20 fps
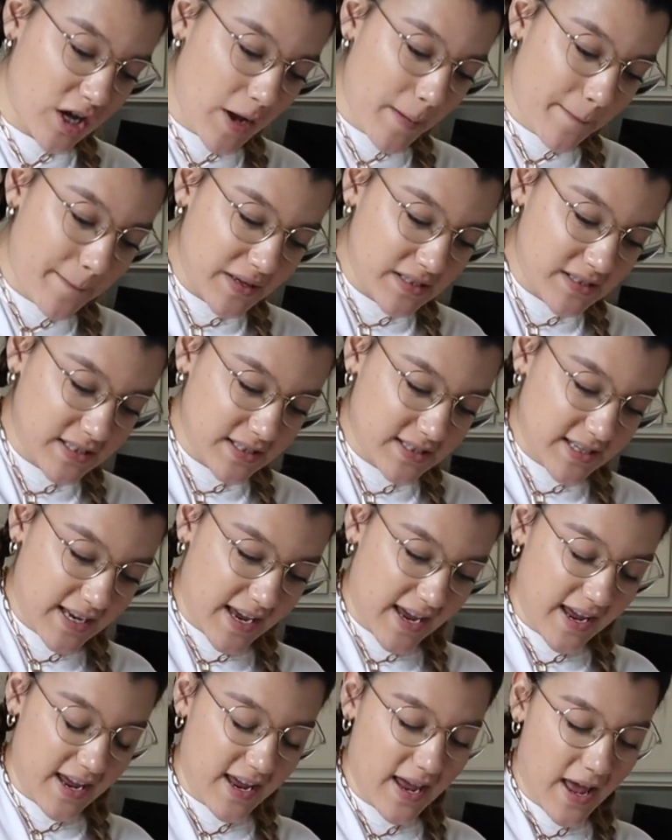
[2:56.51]
a busy
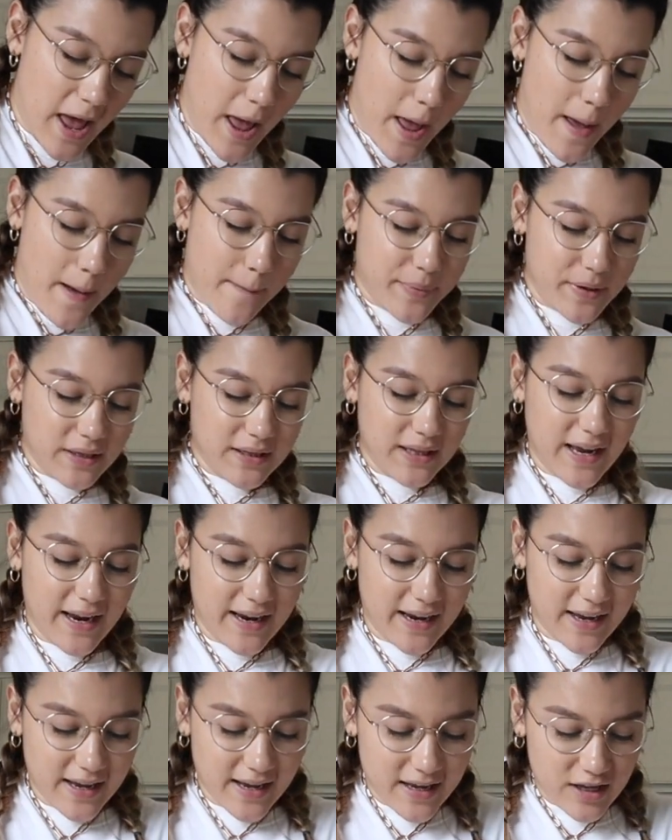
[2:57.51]
day, but
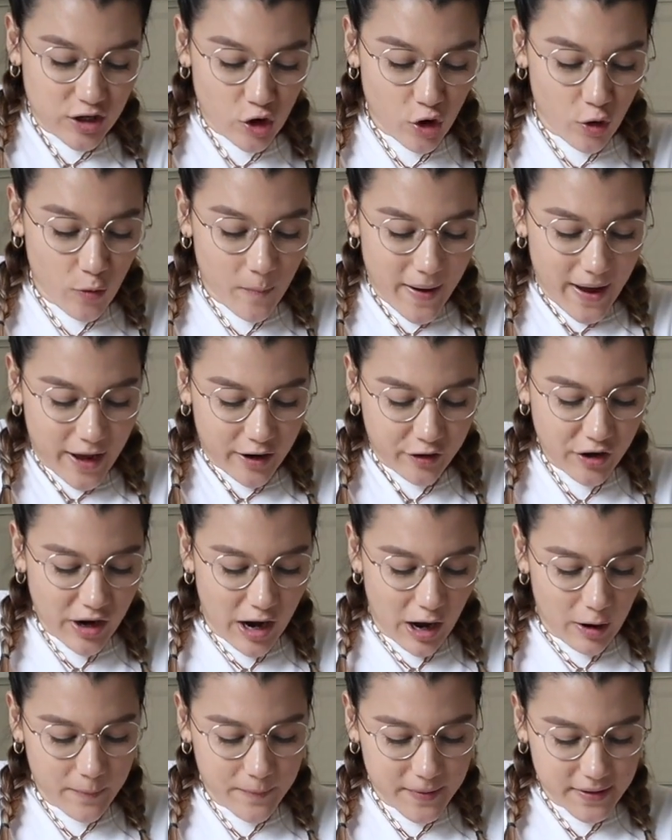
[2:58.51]
like no matter
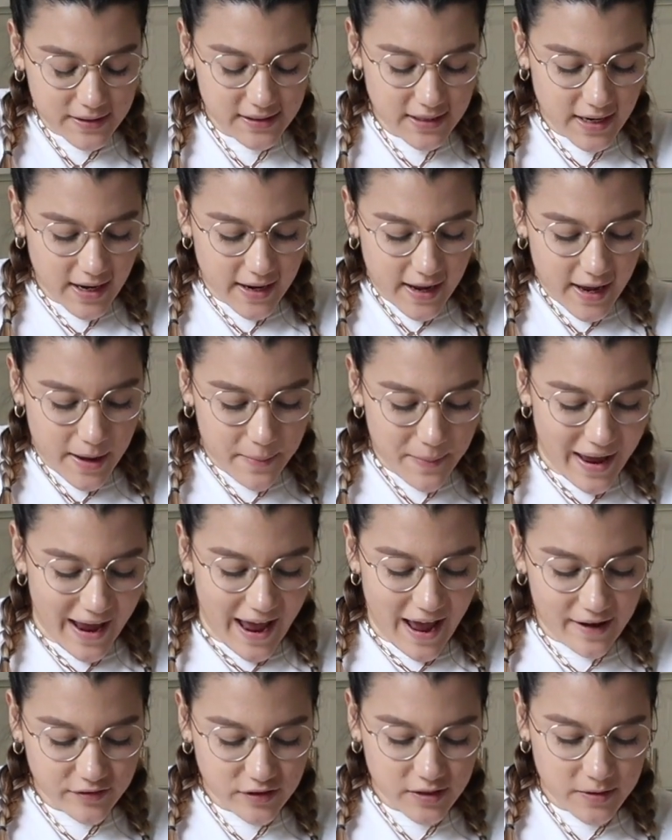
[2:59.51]
how busy I am, I
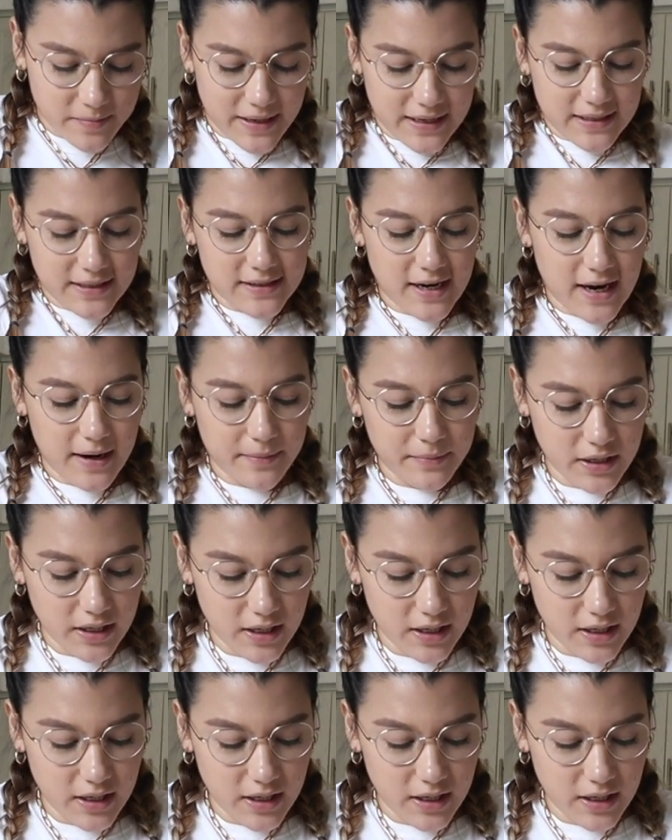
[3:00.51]
have to make time to